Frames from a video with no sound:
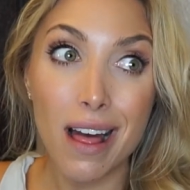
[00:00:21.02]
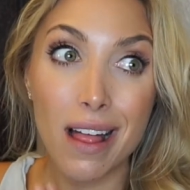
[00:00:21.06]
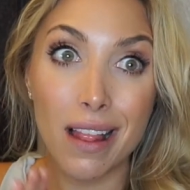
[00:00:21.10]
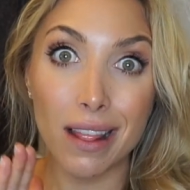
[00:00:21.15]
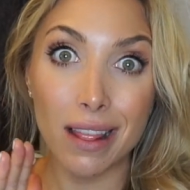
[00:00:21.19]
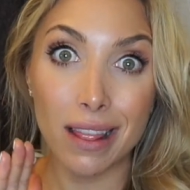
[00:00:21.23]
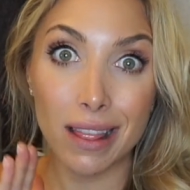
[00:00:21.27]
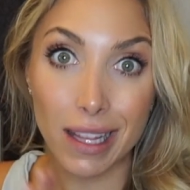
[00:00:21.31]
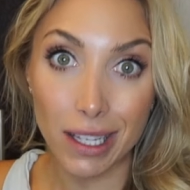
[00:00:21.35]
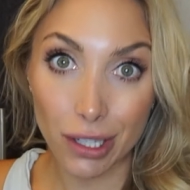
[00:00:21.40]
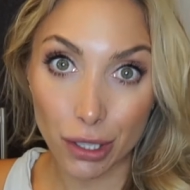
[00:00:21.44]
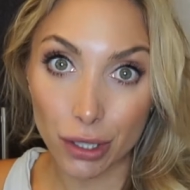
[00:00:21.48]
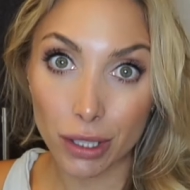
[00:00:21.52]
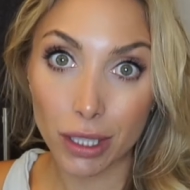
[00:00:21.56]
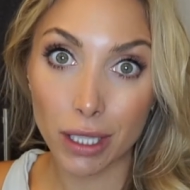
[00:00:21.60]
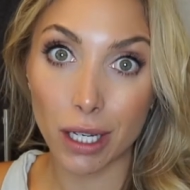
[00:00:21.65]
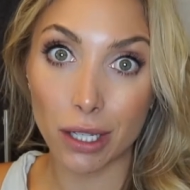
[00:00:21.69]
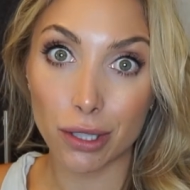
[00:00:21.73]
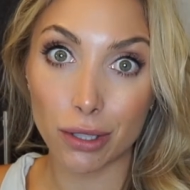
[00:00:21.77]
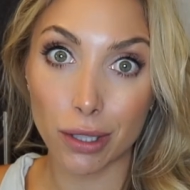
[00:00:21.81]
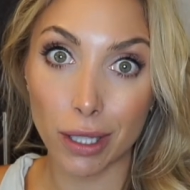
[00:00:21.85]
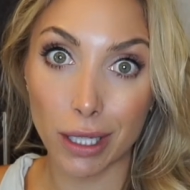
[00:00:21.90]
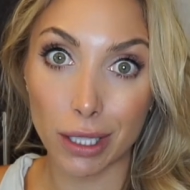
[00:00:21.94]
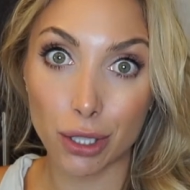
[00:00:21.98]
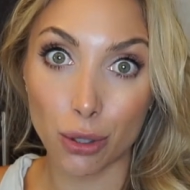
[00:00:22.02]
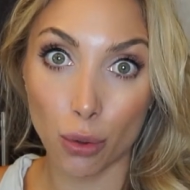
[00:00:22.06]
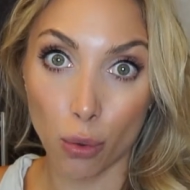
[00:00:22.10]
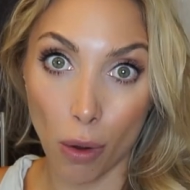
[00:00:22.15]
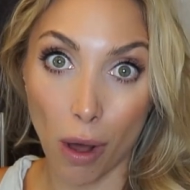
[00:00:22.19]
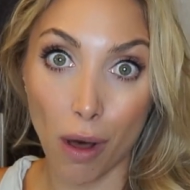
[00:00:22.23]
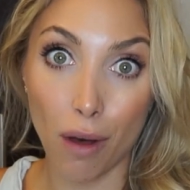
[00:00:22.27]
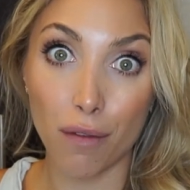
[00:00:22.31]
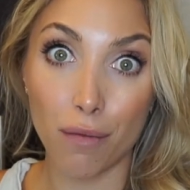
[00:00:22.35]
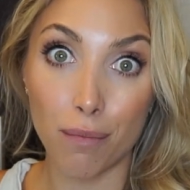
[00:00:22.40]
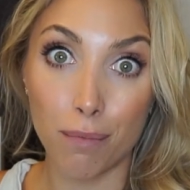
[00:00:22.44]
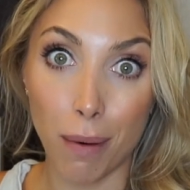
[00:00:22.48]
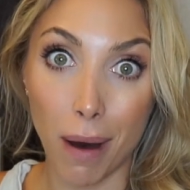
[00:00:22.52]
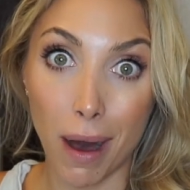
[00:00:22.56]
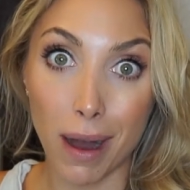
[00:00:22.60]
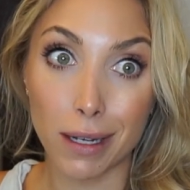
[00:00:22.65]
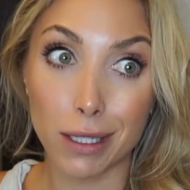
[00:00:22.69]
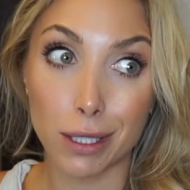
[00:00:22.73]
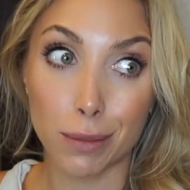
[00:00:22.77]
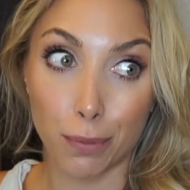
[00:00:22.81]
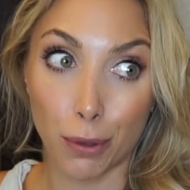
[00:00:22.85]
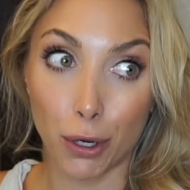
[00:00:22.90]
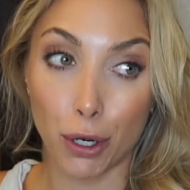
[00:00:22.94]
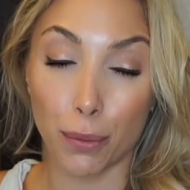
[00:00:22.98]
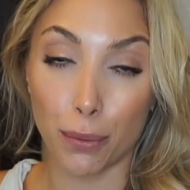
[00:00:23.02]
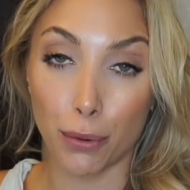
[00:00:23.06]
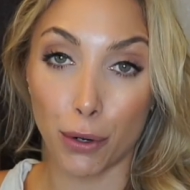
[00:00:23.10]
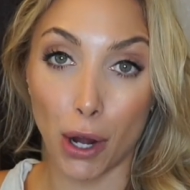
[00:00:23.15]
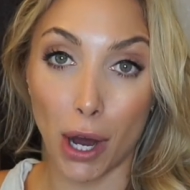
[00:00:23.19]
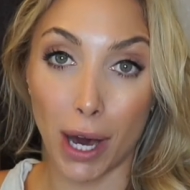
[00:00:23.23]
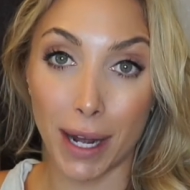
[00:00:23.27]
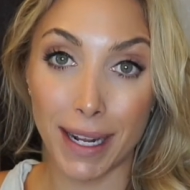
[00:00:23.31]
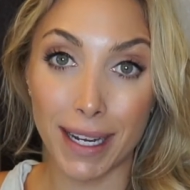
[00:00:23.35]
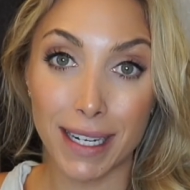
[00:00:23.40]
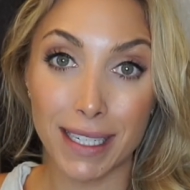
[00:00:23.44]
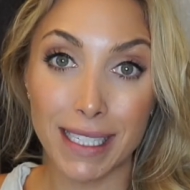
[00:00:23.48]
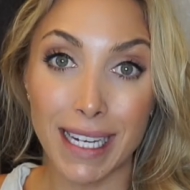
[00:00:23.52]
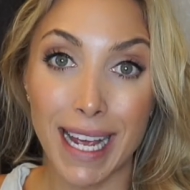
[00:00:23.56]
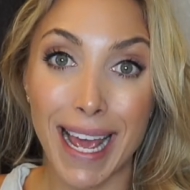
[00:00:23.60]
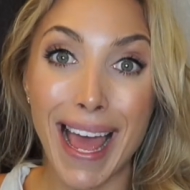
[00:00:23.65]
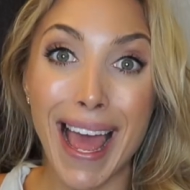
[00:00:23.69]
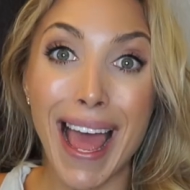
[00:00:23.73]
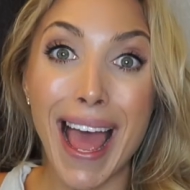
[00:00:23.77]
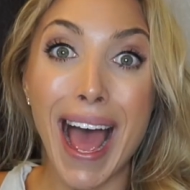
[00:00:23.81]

literally under like 12 bucks per product.